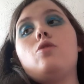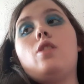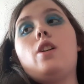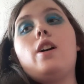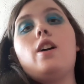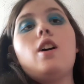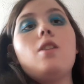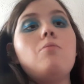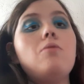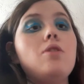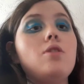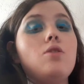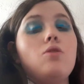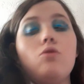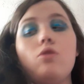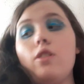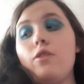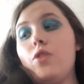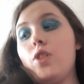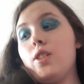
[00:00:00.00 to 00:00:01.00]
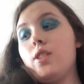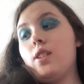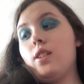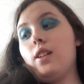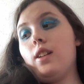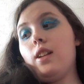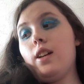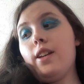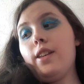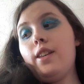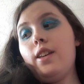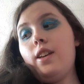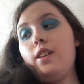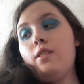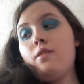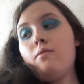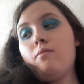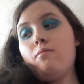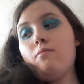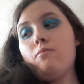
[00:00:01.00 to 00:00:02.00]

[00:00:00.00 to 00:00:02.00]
Like, I wasn't sure if I was gonna like it,